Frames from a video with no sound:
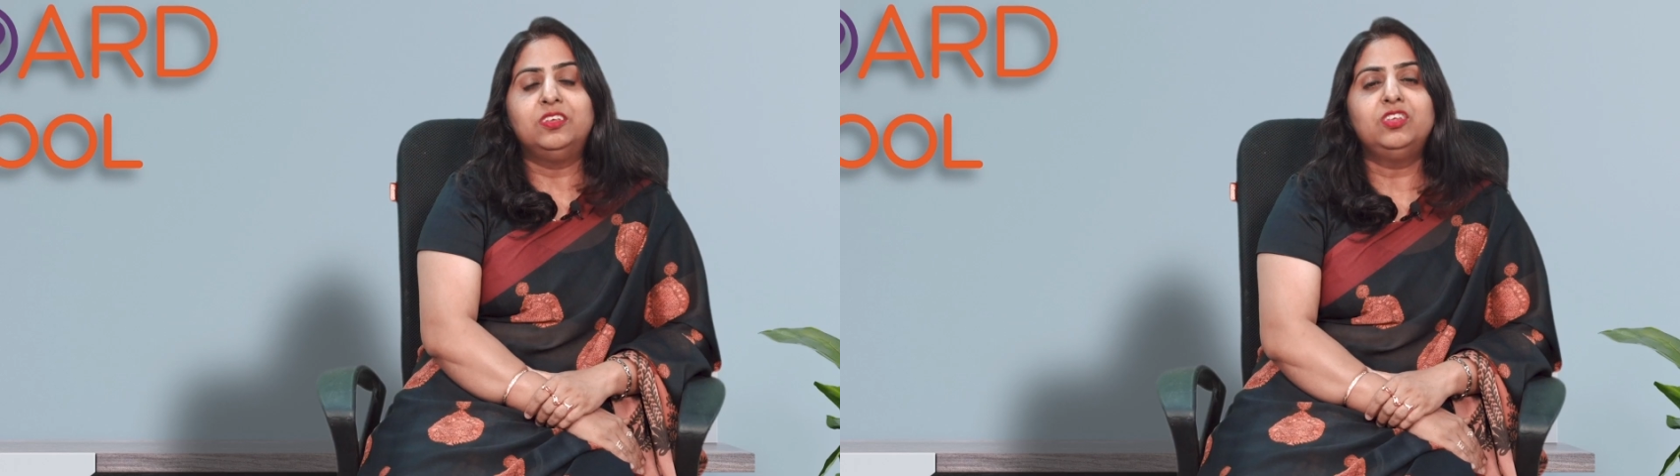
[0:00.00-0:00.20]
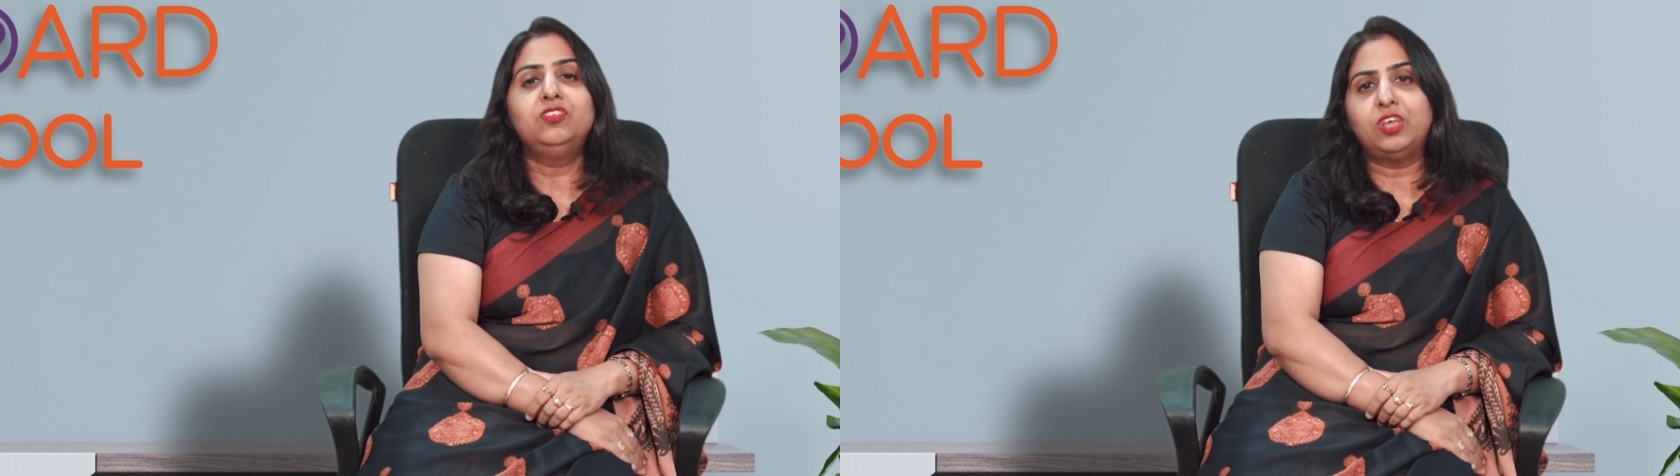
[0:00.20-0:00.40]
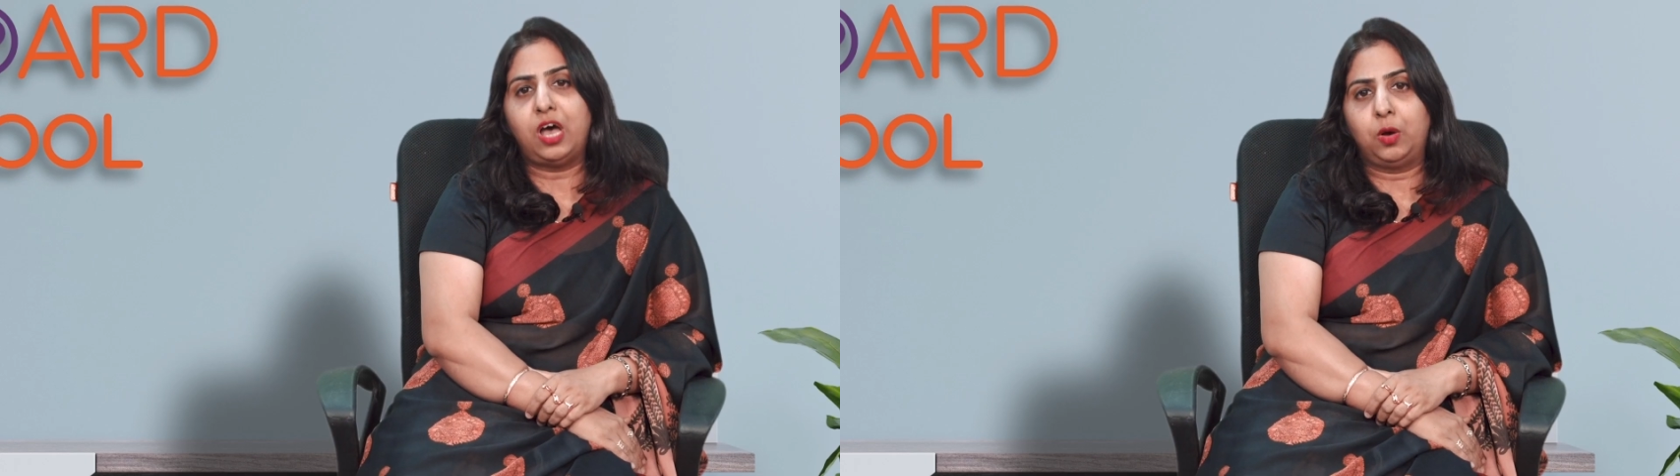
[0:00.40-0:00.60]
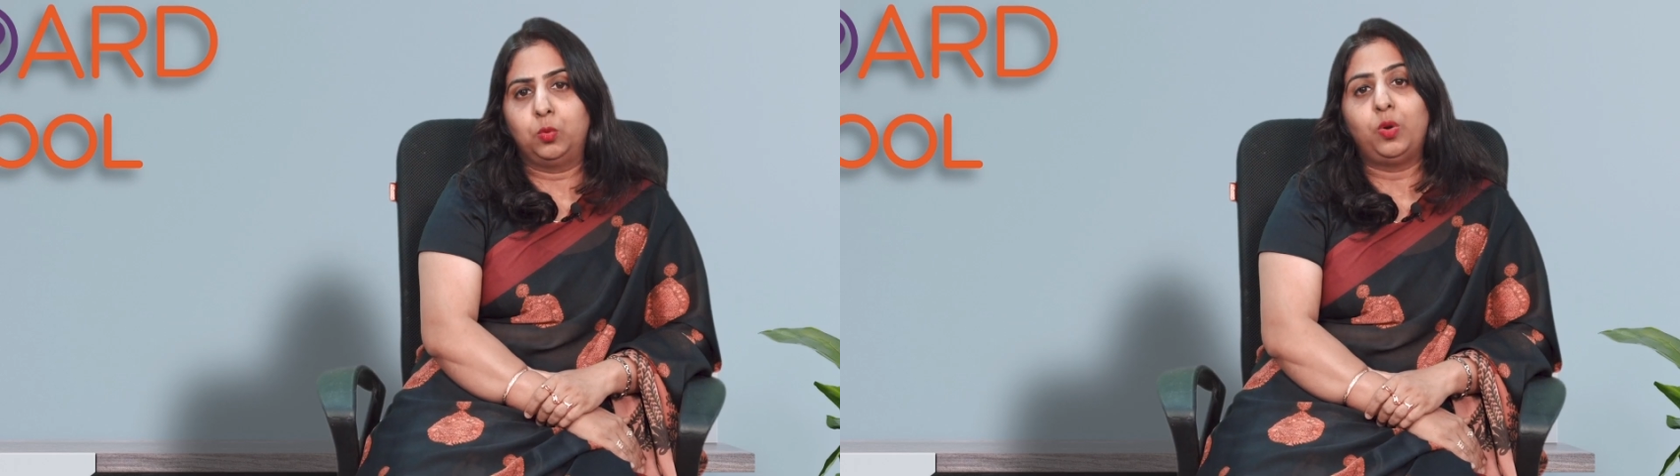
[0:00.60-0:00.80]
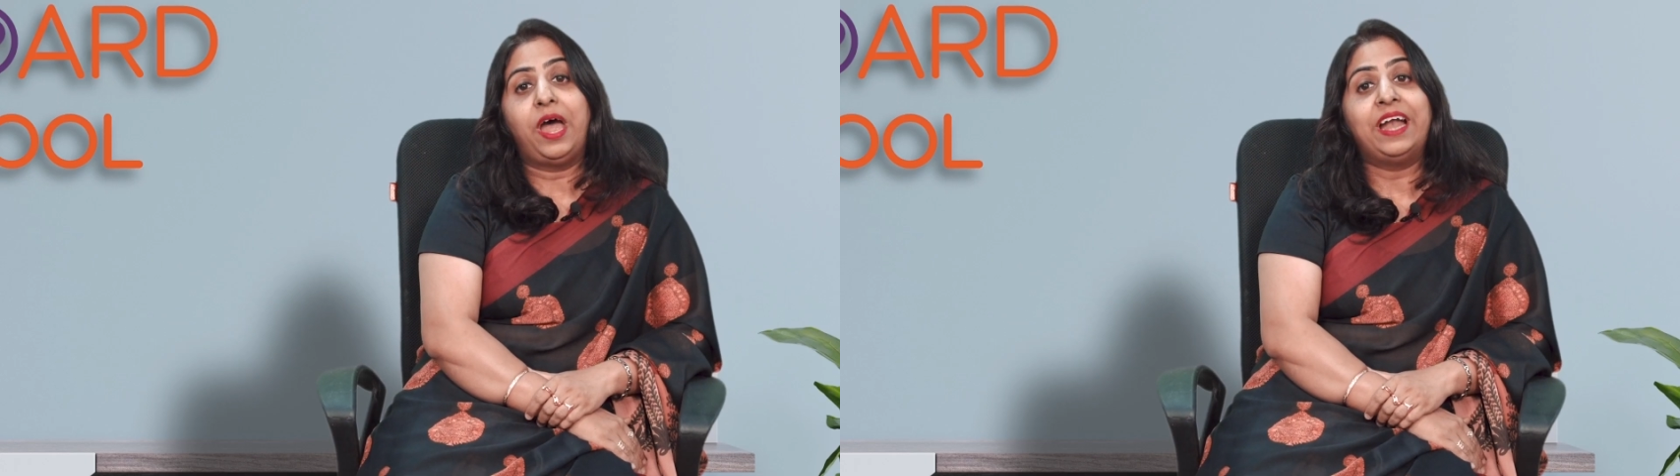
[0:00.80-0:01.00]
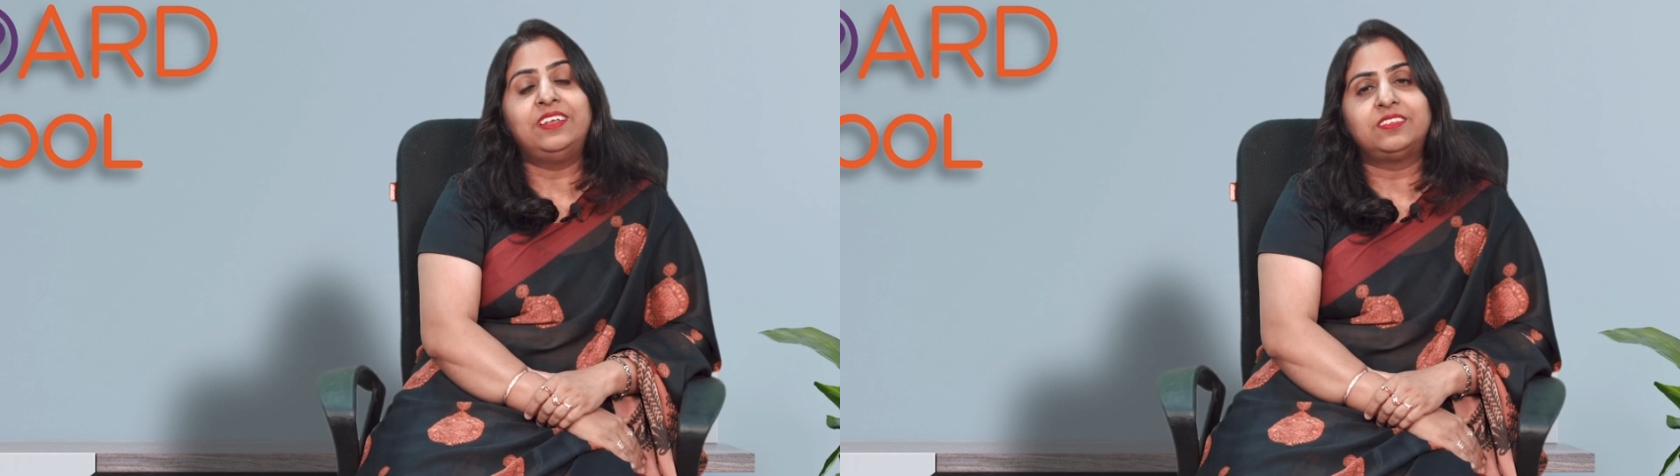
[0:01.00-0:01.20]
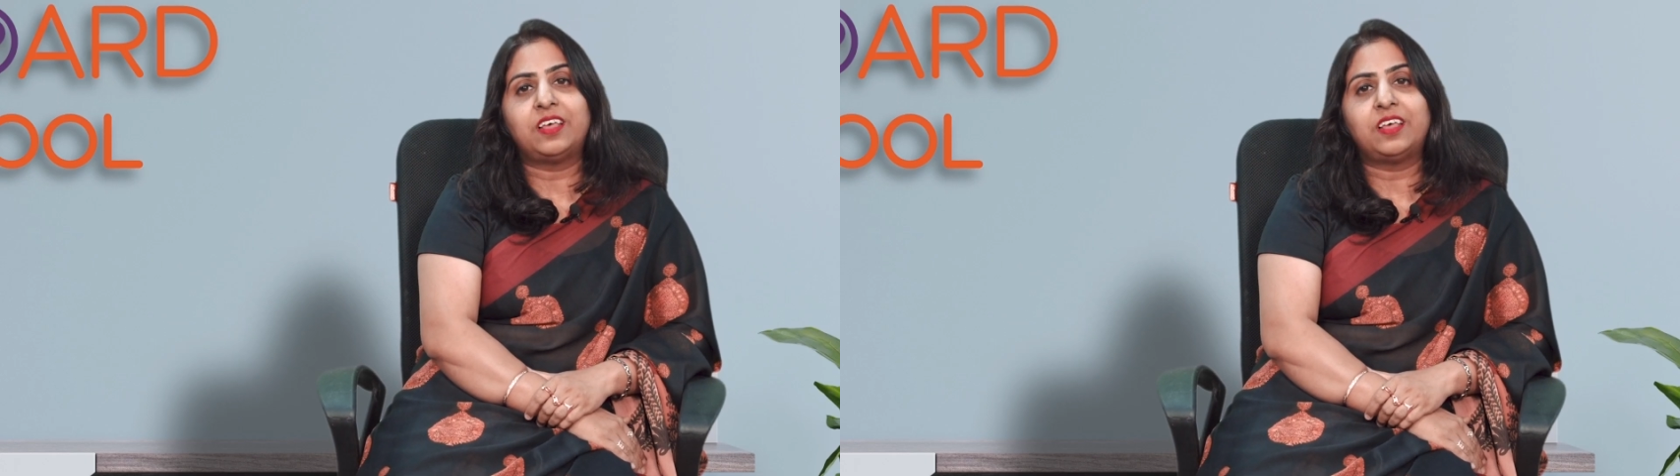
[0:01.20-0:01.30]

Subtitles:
This is how at